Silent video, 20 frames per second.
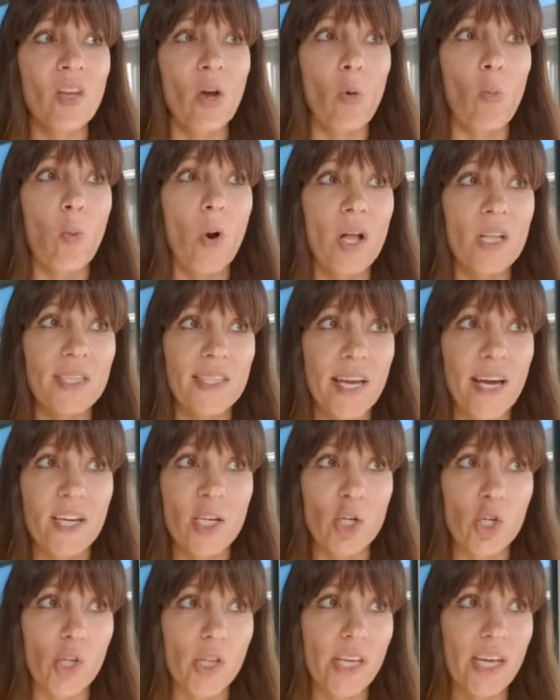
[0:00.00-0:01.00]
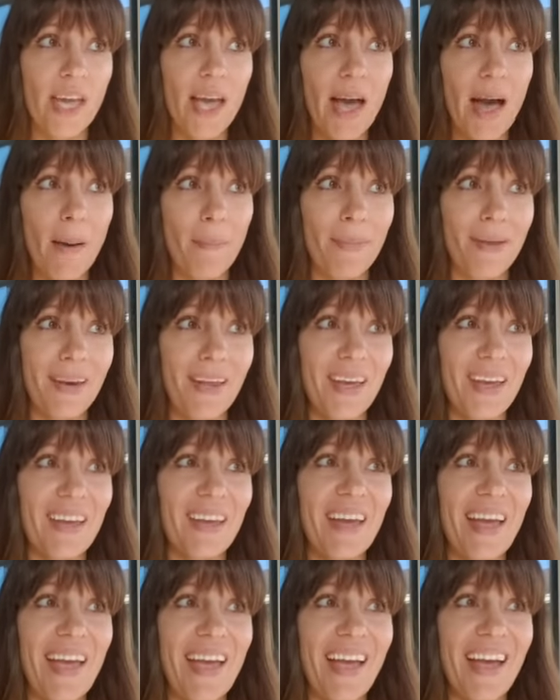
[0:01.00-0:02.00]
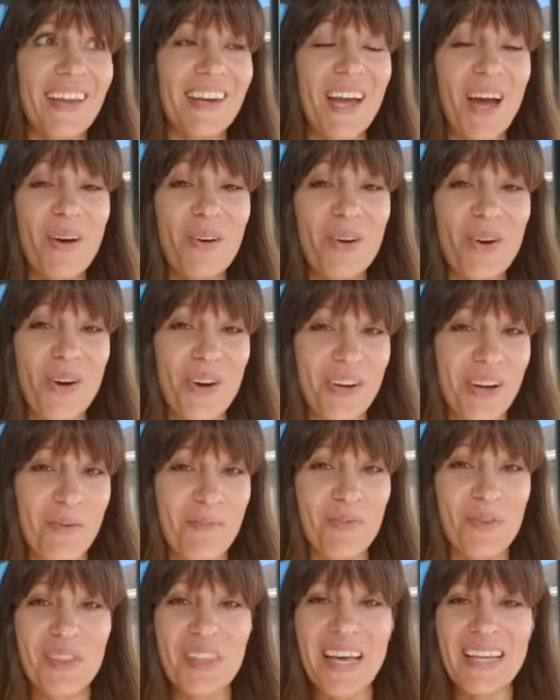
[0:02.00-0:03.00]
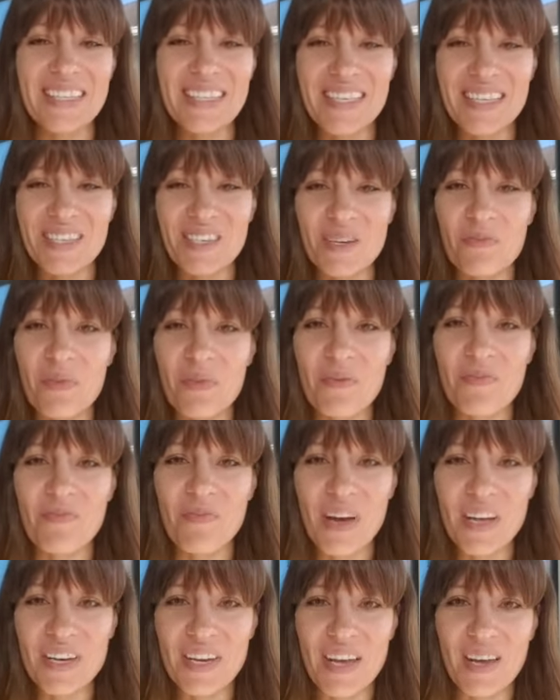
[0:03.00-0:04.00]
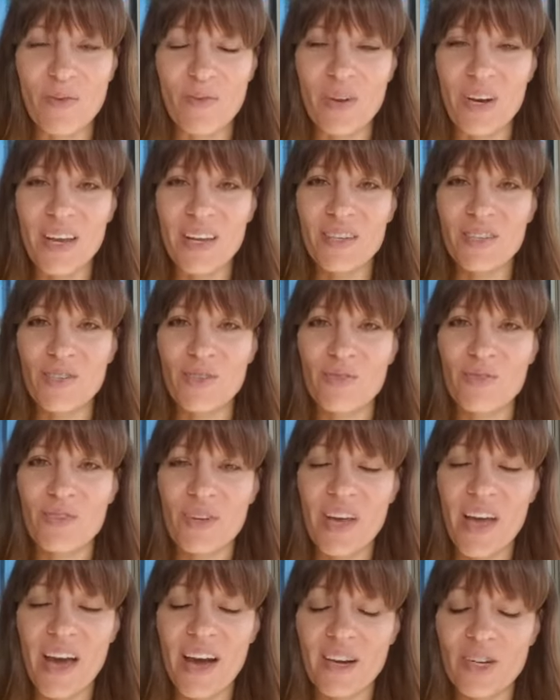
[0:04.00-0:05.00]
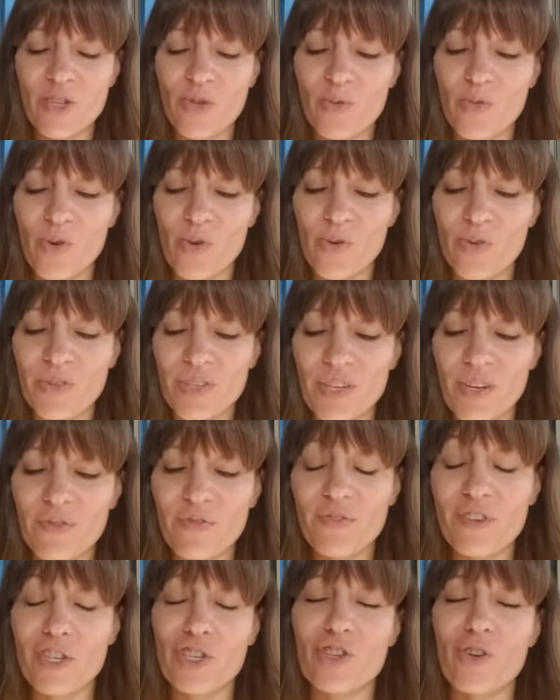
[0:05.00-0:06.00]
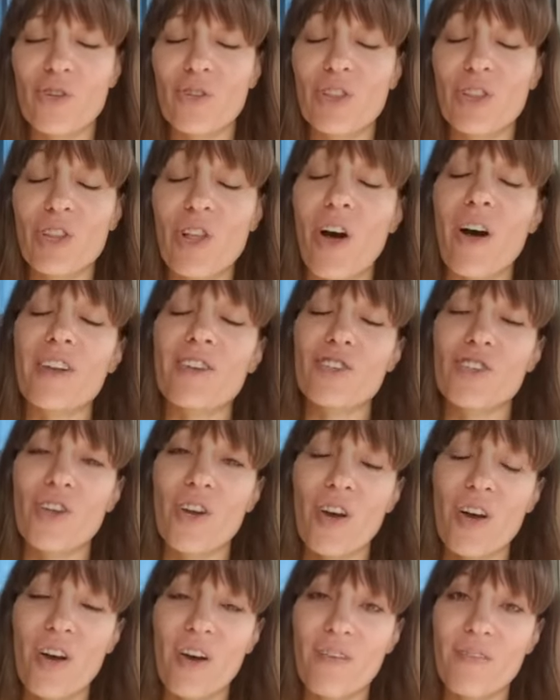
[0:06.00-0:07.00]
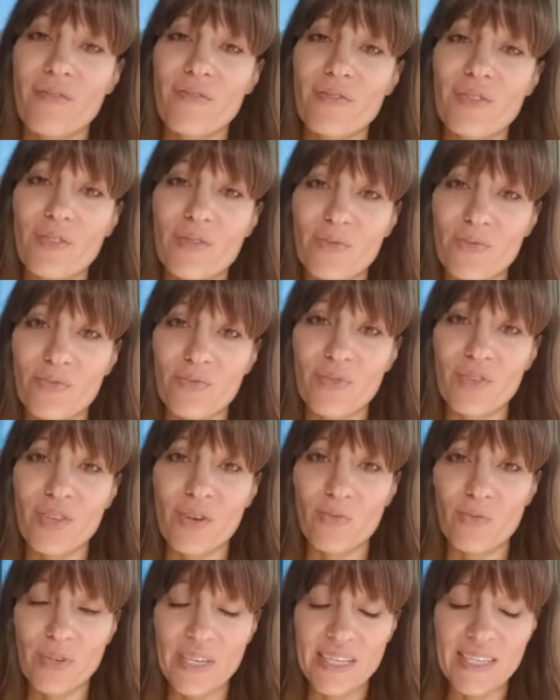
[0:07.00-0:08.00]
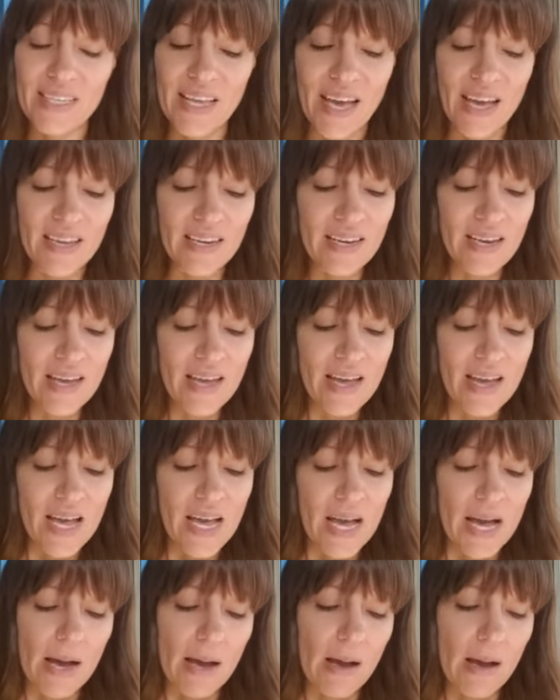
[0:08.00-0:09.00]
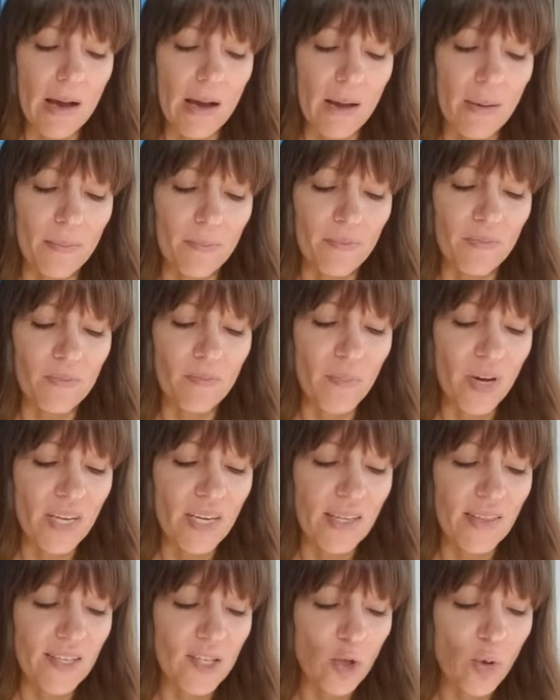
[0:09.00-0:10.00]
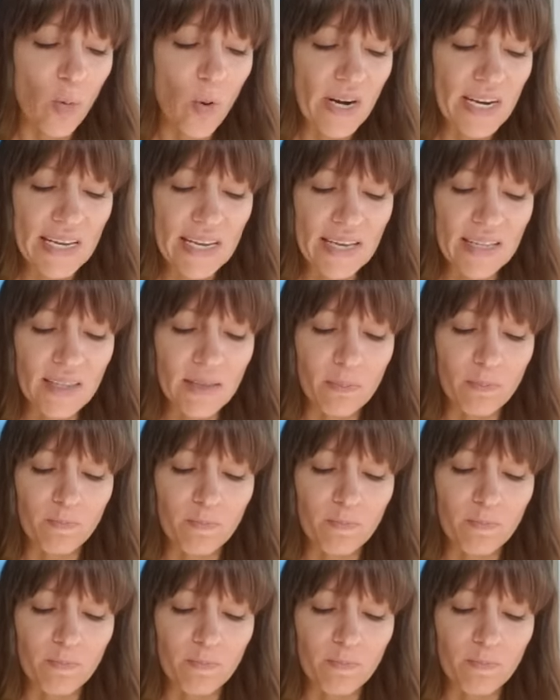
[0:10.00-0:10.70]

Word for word: what's actually happening and how to hook up with that system on Monday when I do the actual, the official launch of the, the reset, um, Monday the twentieth.